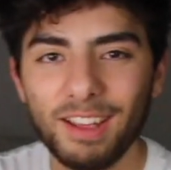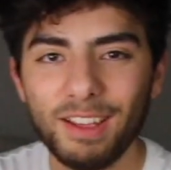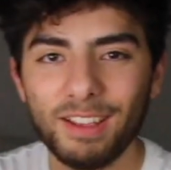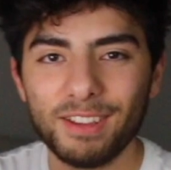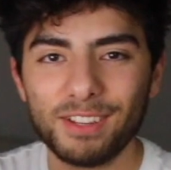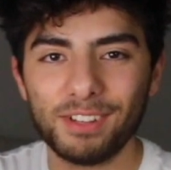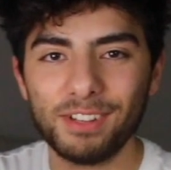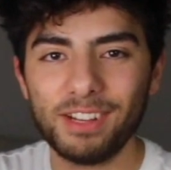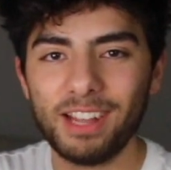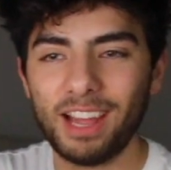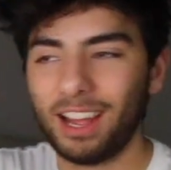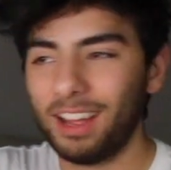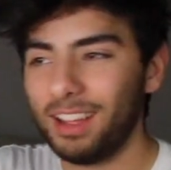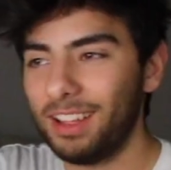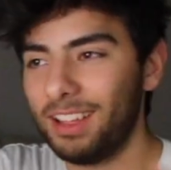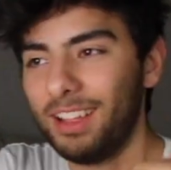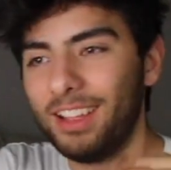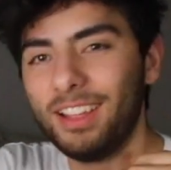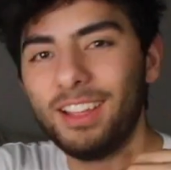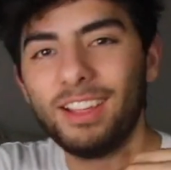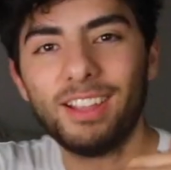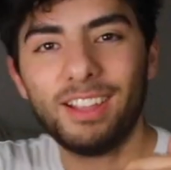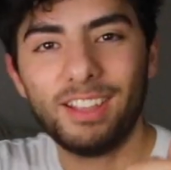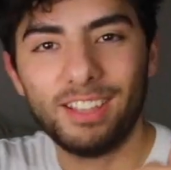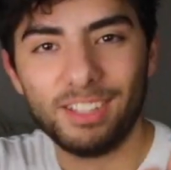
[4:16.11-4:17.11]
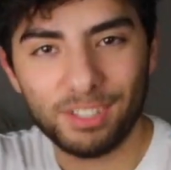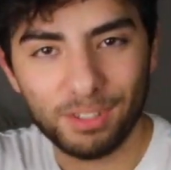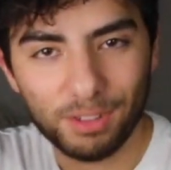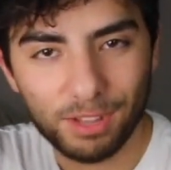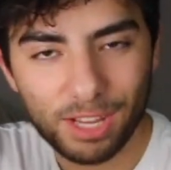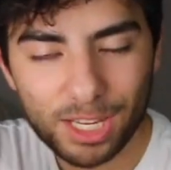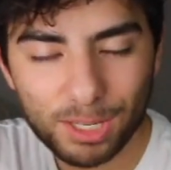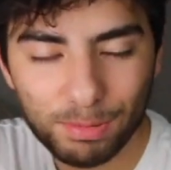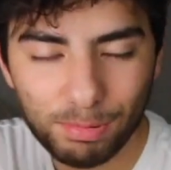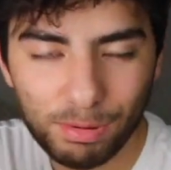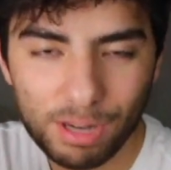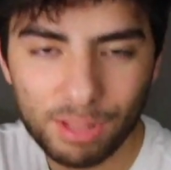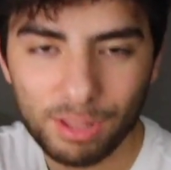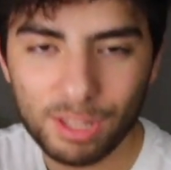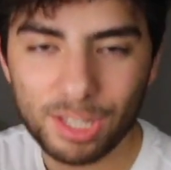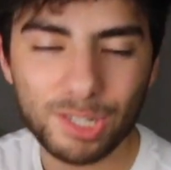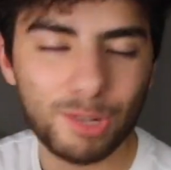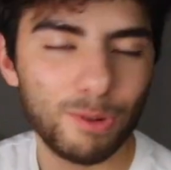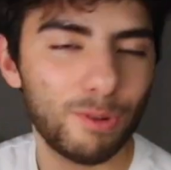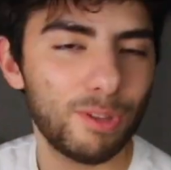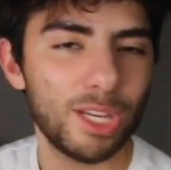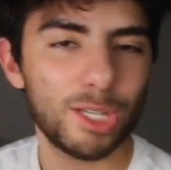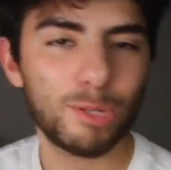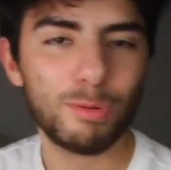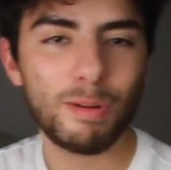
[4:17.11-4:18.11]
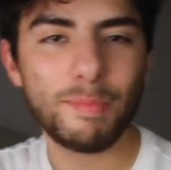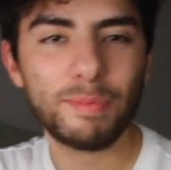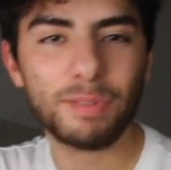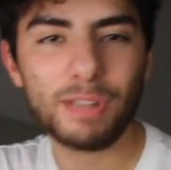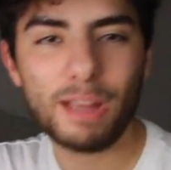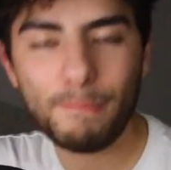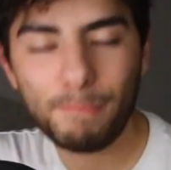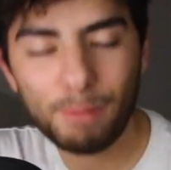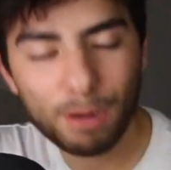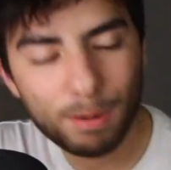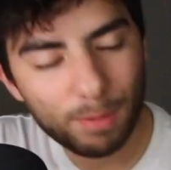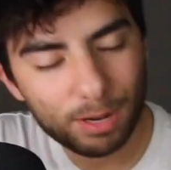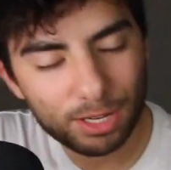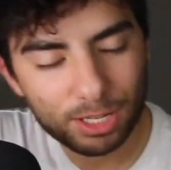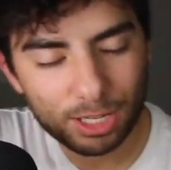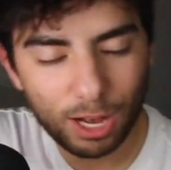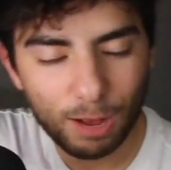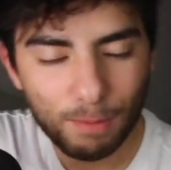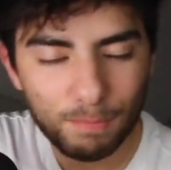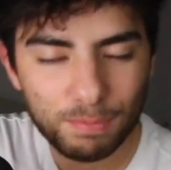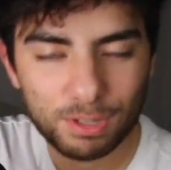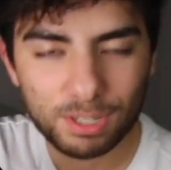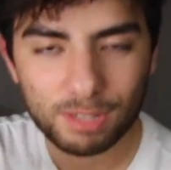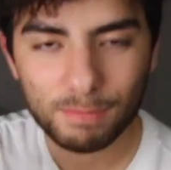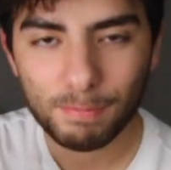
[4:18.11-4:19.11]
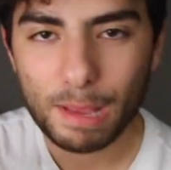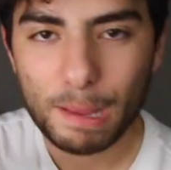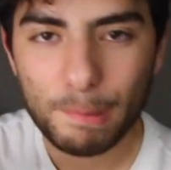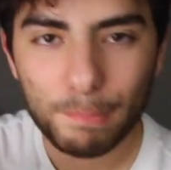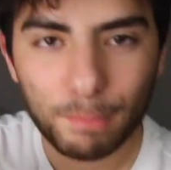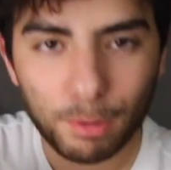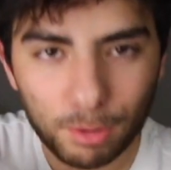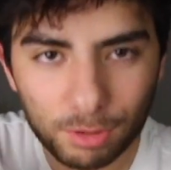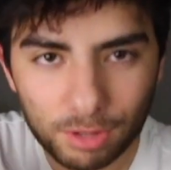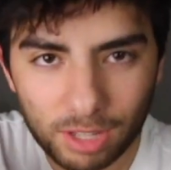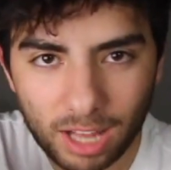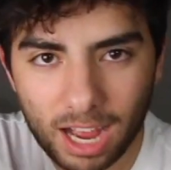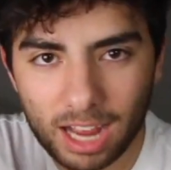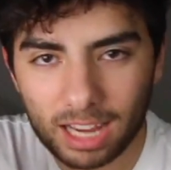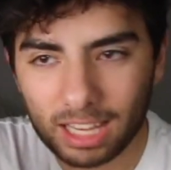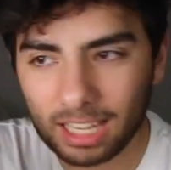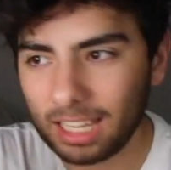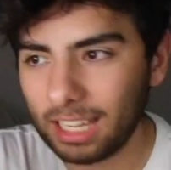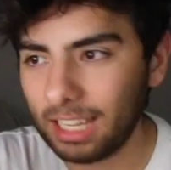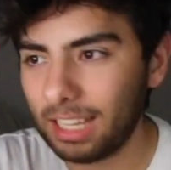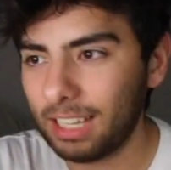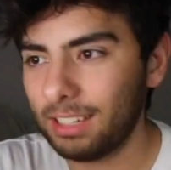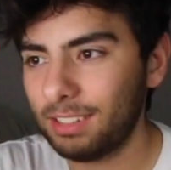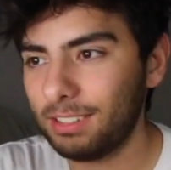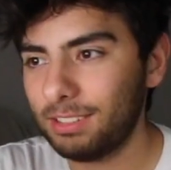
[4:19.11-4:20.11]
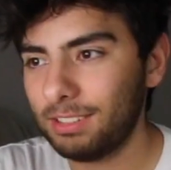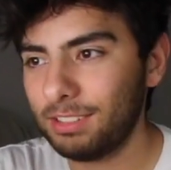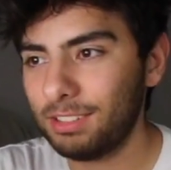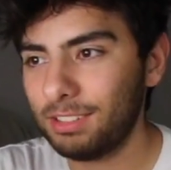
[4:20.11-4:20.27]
So yeah, so this website pretty much helps people not get,